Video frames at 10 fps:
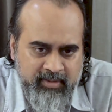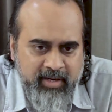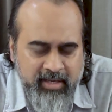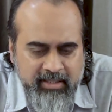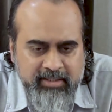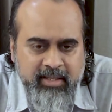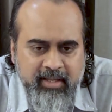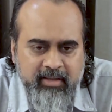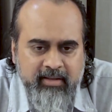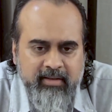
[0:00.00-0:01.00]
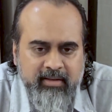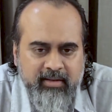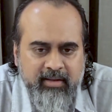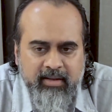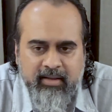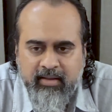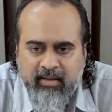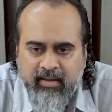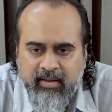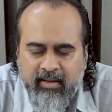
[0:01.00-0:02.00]
The real thing
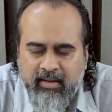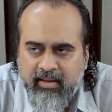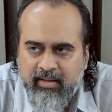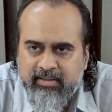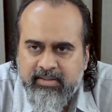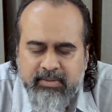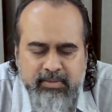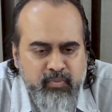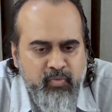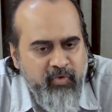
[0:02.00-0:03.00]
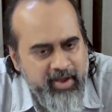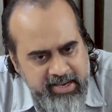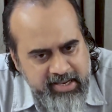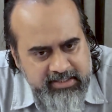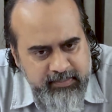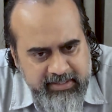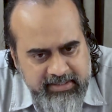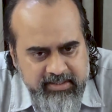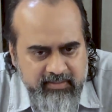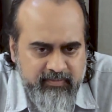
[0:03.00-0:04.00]
is very
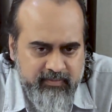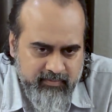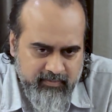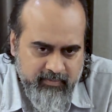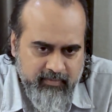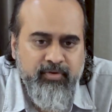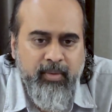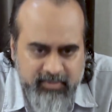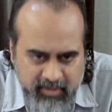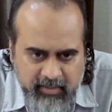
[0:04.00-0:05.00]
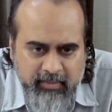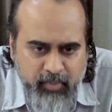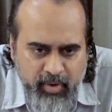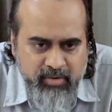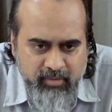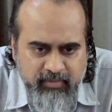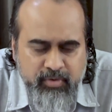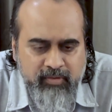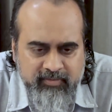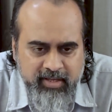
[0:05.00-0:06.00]
expensive from the point of
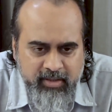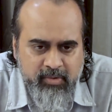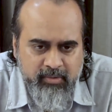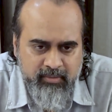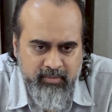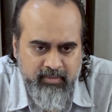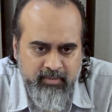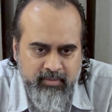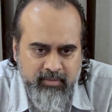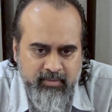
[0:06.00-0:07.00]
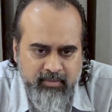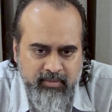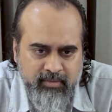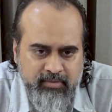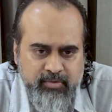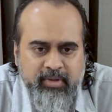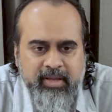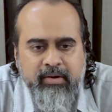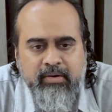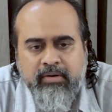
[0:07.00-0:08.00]
view of the ego. So
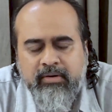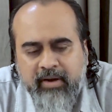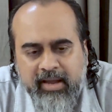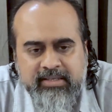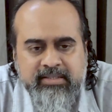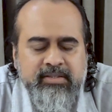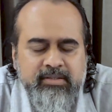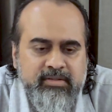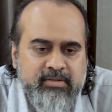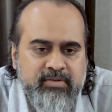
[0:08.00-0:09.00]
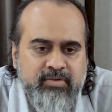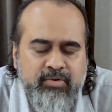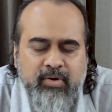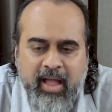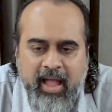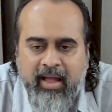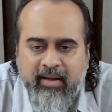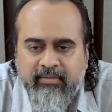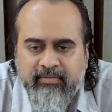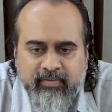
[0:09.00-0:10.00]
the ego tries to
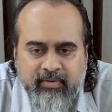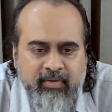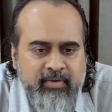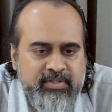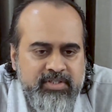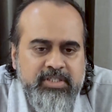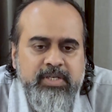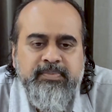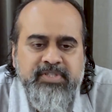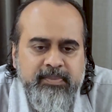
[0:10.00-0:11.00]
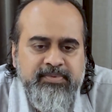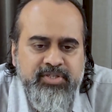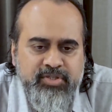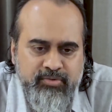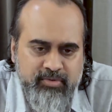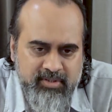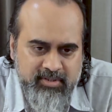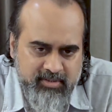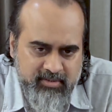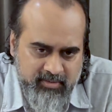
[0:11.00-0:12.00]
have cheap
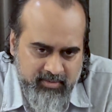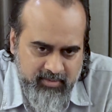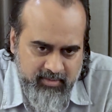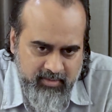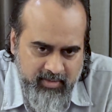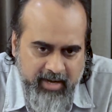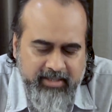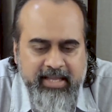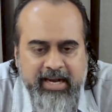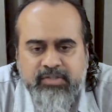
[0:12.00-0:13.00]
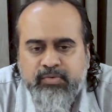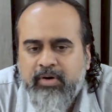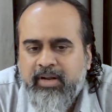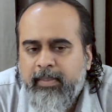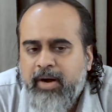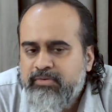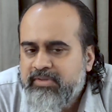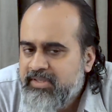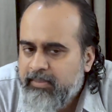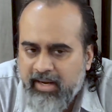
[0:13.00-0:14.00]
substitutes, and that's what
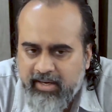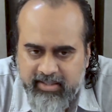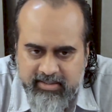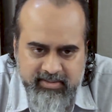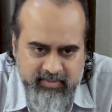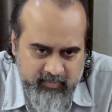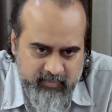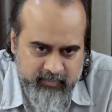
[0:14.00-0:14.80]
abounds the markets.